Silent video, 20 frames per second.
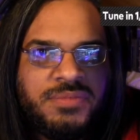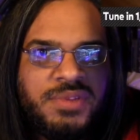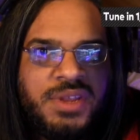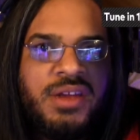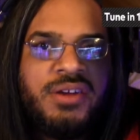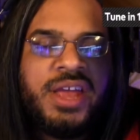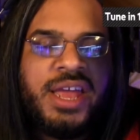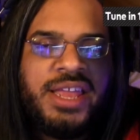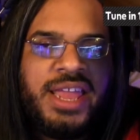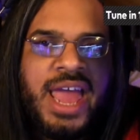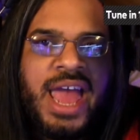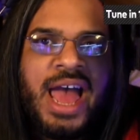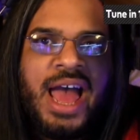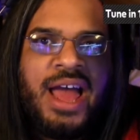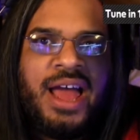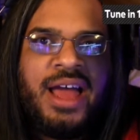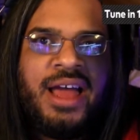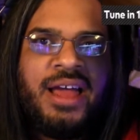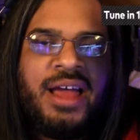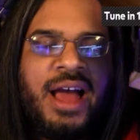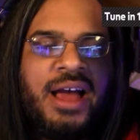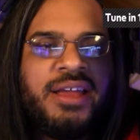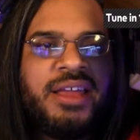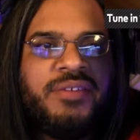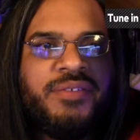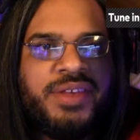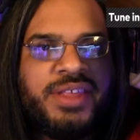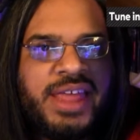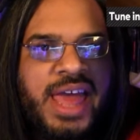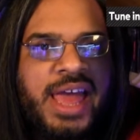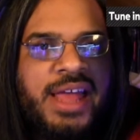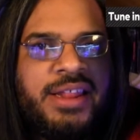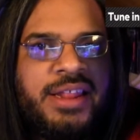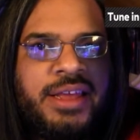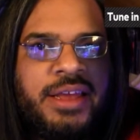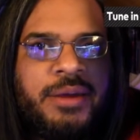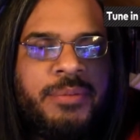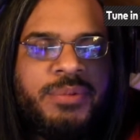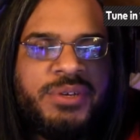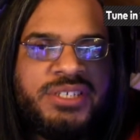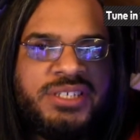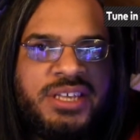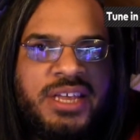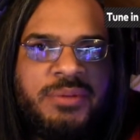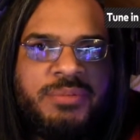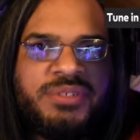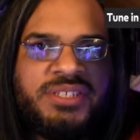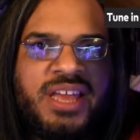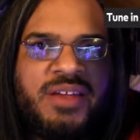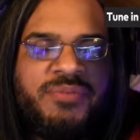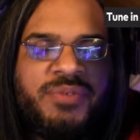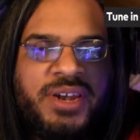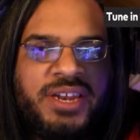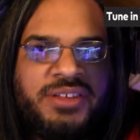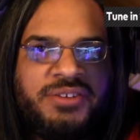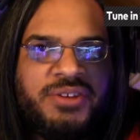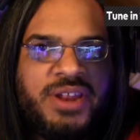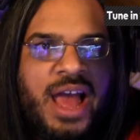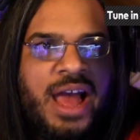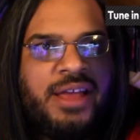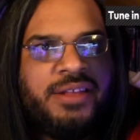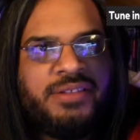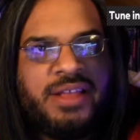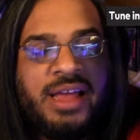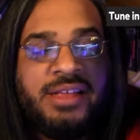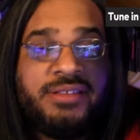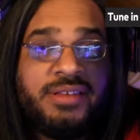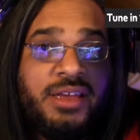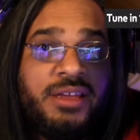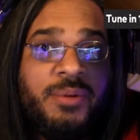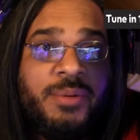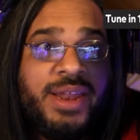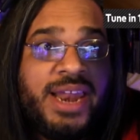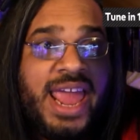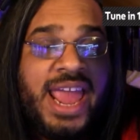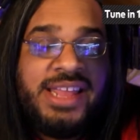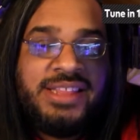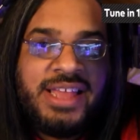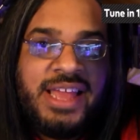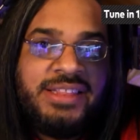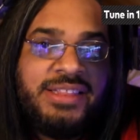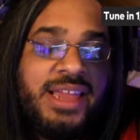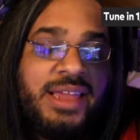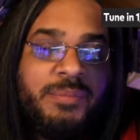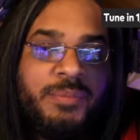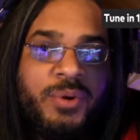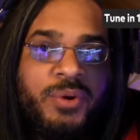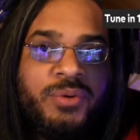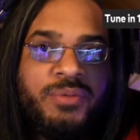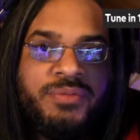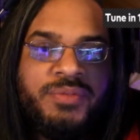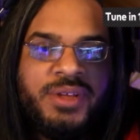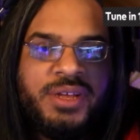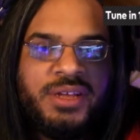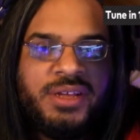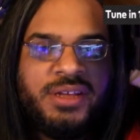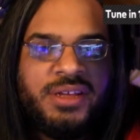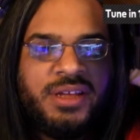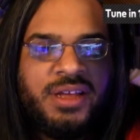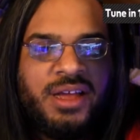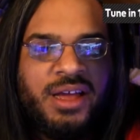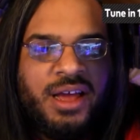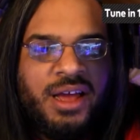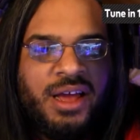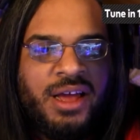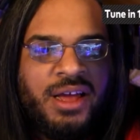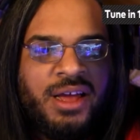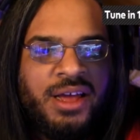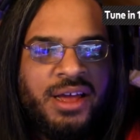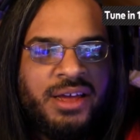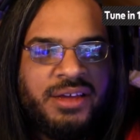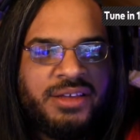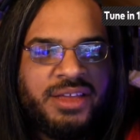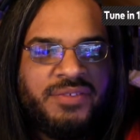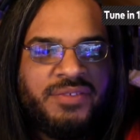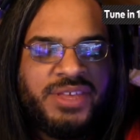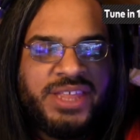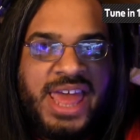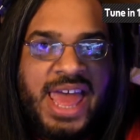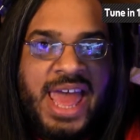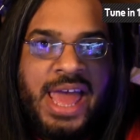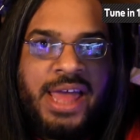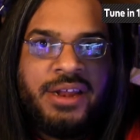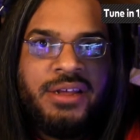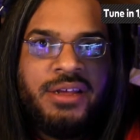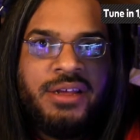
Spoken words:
Okay, yeah, I'll give you that. It was definitely. I tell you what, I hate that damn move. I'll give you that.